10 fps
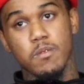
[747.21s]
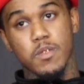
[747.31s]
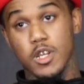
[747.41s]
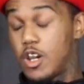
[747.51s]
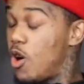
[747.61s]
and
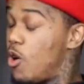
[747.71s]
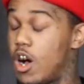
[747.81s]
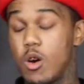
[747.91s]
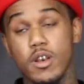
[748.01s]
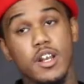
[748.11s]
on. Go
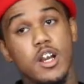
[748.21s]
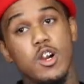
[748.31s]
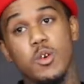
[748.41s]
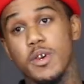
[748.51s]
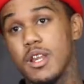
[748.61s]
on and
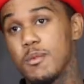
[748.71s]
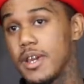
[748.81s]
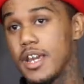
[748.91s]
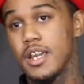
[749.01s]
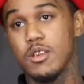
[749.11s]
on with it,
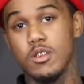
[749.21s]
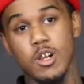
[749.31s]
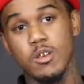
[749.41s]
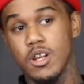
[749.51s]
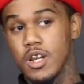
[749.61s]
man, you know?
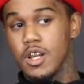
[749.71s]
Yeah.